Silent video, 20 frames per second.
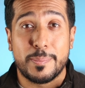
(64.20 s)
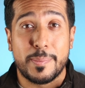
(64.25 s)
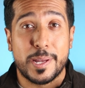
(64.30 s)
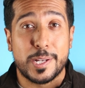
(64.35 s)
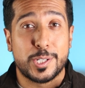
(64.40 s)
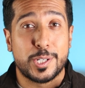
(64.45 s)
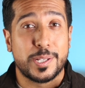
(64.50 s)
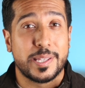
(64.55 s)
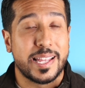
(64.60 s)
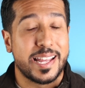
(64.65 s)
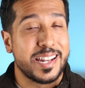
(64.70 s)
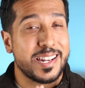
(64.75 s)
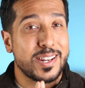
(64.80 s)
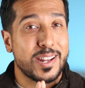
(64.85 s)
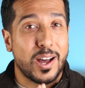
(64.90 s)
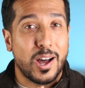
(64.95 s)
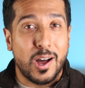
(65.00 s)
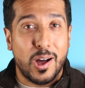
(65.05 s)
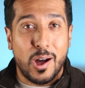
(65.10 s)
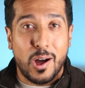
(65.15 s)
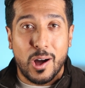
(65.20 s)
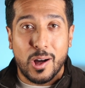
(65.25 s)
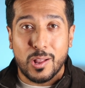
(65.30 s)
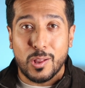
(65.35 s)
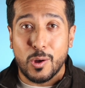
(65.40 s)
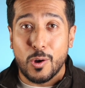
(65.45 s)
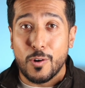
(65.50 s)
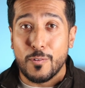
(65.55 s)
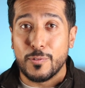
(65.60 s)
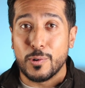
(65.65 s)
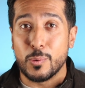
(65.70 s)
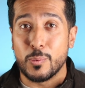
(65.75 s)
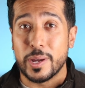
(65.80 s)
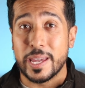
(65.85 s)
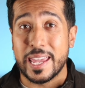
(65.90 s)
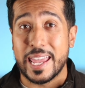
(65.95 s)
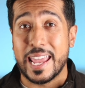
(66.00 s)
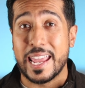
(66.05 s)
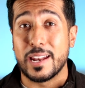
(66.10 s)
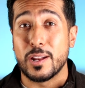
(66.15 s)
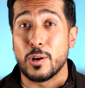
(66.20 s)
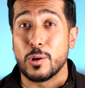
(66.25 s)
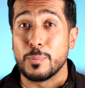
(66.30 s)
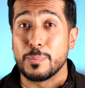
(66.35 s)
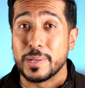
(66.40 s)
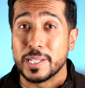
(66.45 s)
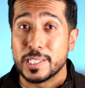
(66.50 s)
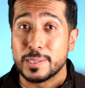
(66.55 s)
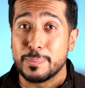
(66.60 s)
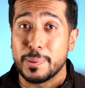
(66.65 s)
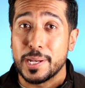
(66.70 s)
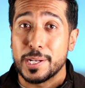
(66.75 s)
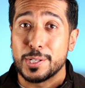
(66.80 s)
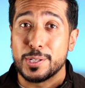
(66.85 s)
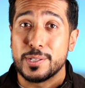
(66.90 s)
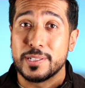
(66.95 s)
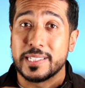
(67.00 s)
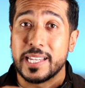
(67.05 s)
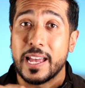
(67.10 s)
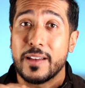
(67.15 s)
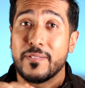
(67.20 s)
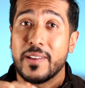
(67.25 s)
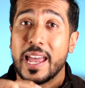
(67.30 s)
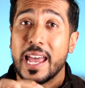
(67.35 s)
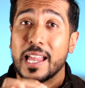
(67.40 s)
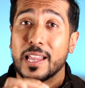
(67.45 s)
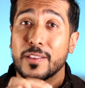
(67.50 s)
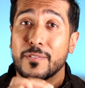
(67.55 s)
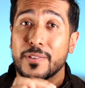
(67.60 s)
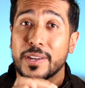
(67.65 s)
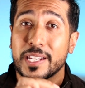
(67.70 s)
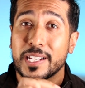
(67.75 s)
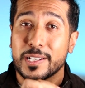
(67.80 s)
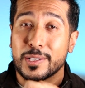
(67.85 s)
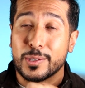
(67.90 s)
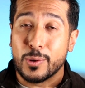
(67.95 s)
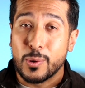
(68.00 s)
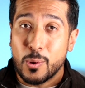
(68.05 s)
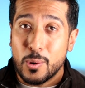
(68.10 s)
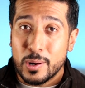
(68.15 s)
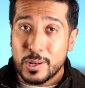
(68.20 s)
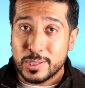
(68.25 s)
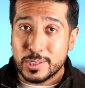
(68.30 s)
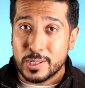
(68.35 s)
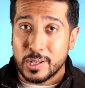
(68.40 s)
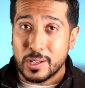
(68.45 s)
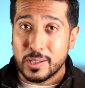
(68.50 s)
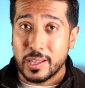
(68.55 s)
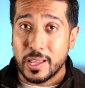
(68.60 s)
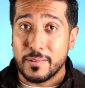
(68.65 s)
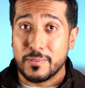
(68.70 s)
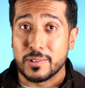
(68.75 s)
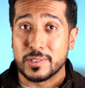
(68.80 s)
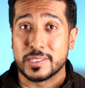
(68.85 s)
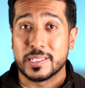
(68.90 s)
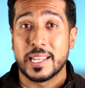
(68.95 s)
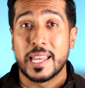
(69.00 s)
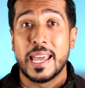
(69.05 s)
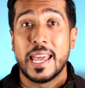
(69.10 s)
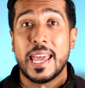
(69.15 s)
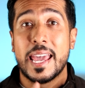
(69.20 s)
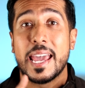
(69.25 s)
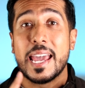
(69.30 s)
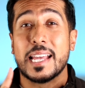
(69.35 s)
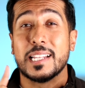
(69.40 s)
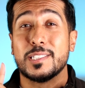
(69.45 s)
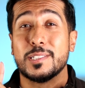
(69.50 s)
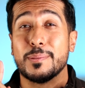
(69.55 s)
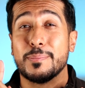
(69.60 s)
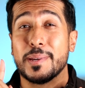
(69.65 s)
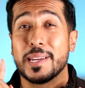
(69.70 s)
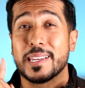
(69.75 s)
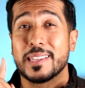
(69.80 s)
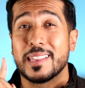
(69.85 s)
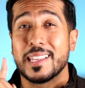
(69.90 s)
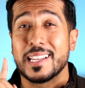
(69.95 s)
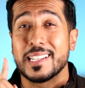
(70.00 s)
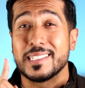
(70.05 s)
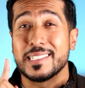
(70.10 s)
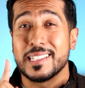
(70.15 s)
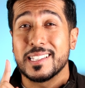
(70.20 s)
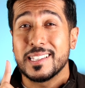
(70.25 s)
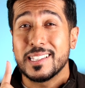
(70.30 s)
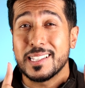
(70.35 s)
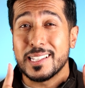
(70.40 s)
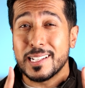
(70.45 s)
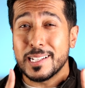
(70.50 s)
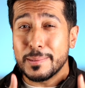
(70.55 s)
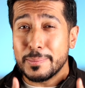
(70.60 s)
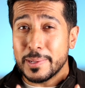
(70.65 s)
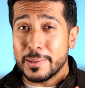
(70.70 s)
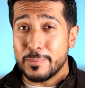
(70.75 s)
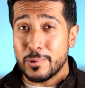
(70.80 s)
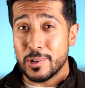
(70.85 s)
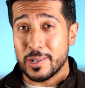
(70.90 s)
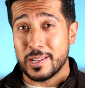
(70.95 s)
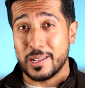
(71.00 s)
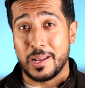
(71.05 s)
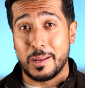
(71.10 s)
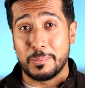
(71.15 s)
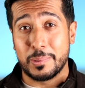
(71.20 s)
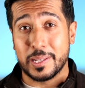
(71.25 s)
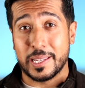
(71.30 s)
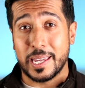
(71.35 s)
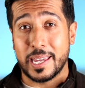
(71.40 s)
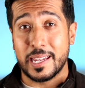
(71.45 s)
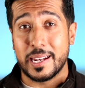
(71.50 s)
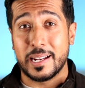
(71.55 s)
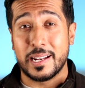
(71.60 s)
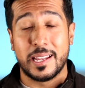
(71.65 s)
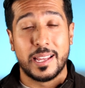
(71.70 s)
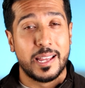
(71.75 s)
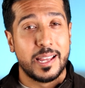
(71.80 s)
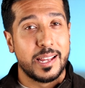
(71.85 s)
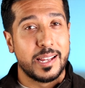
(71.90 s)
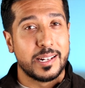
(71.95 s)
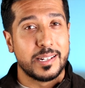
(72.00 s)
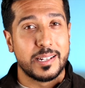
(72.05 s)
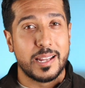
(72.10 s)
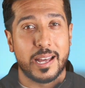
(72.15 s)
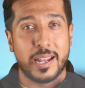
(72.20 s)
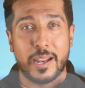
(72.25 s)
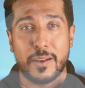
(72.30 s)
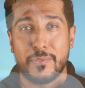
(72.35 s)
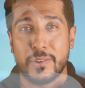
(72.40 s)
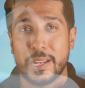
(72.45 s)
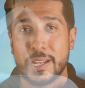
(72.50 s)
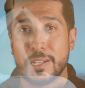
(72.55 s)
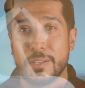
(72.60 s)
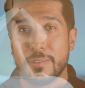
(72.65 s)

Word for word: to mention that not all overweight and obese patients have elevated cortisol levels, and to make things a little bit more complicated, not every